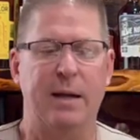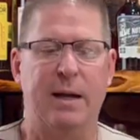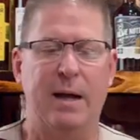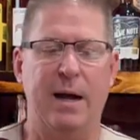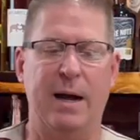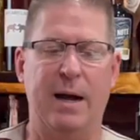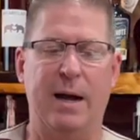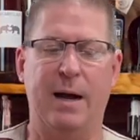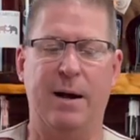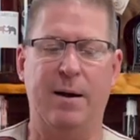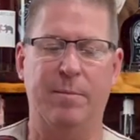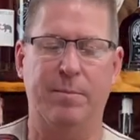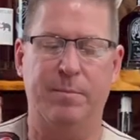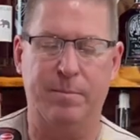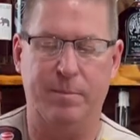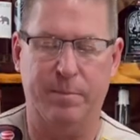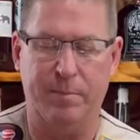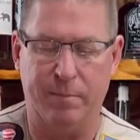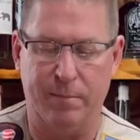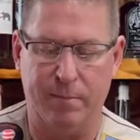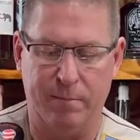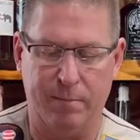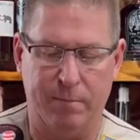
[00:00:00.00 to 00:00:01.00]

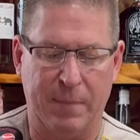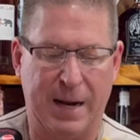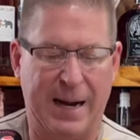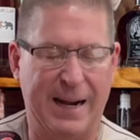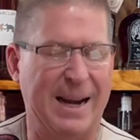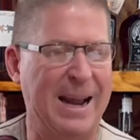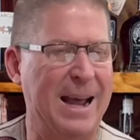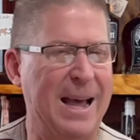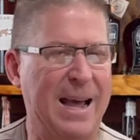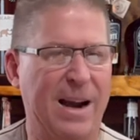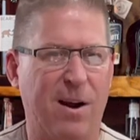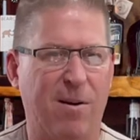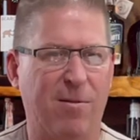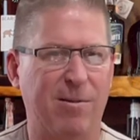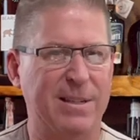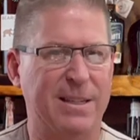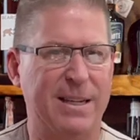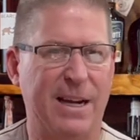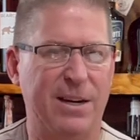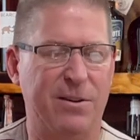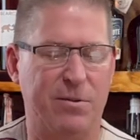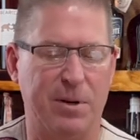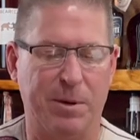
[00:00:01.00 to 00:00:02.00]
Um, my dad always
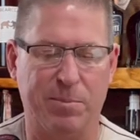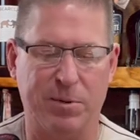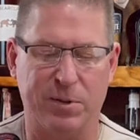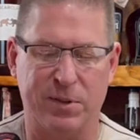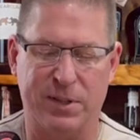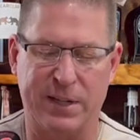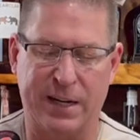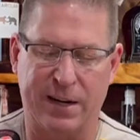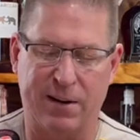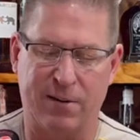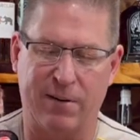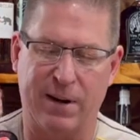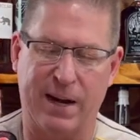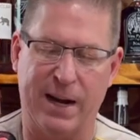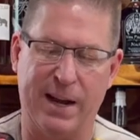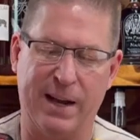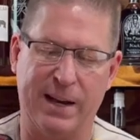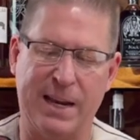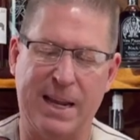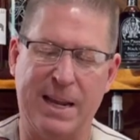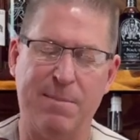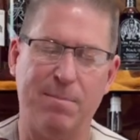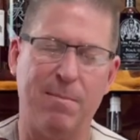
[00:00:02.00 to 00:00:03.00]
had triple sec
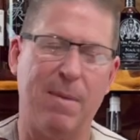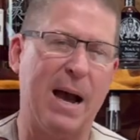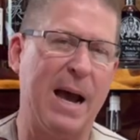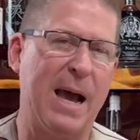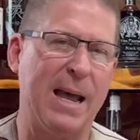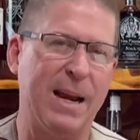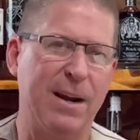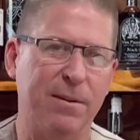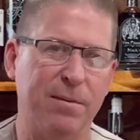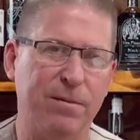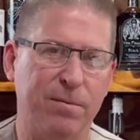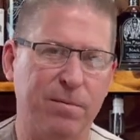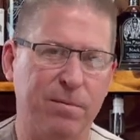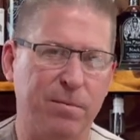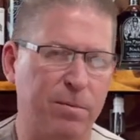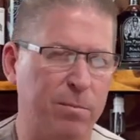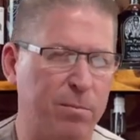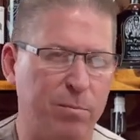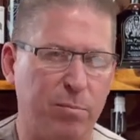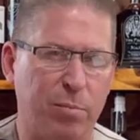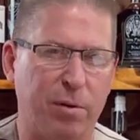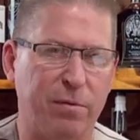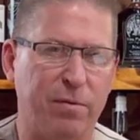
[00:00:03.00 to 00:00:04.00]
around. He might have
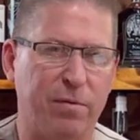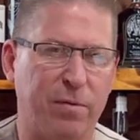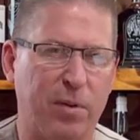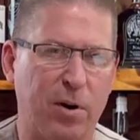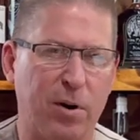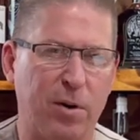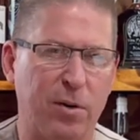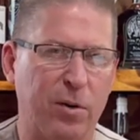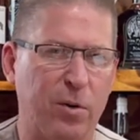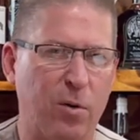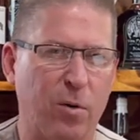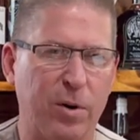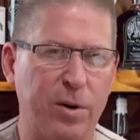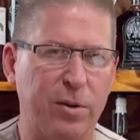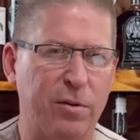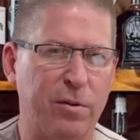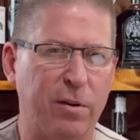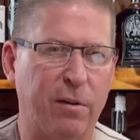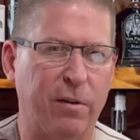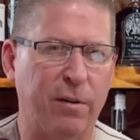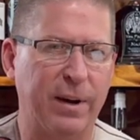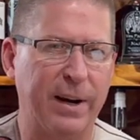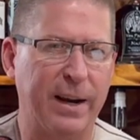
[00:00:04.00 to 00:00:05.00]
preferred
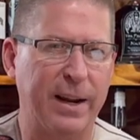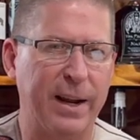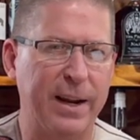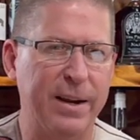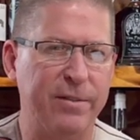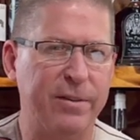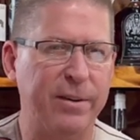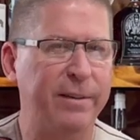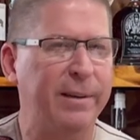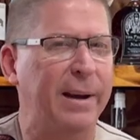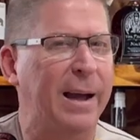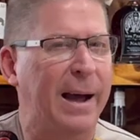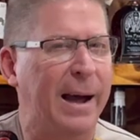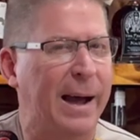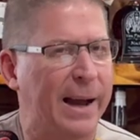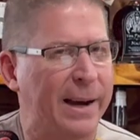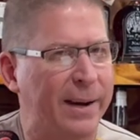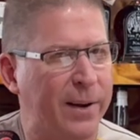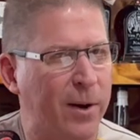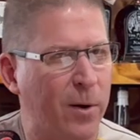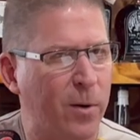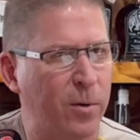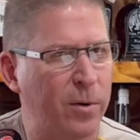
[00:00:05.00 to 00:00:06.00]
Cointreau on occasion. I
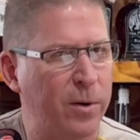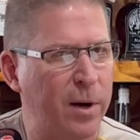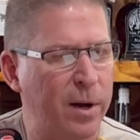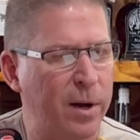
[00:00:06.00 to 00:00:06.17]
don't